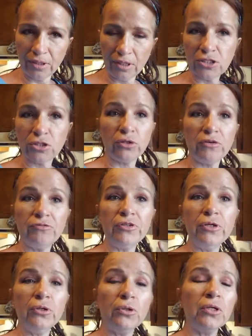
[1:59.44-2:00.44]
So if
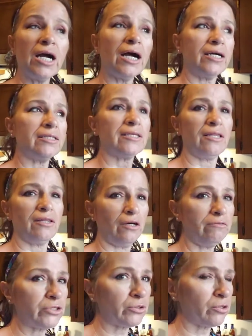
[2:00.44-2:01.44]
you guys
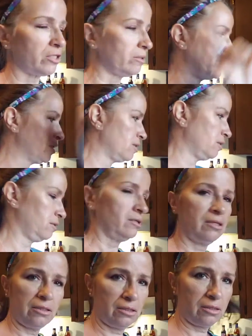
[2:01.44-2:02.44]
love shrimp,
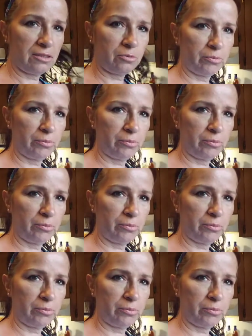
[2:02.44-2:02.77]
this would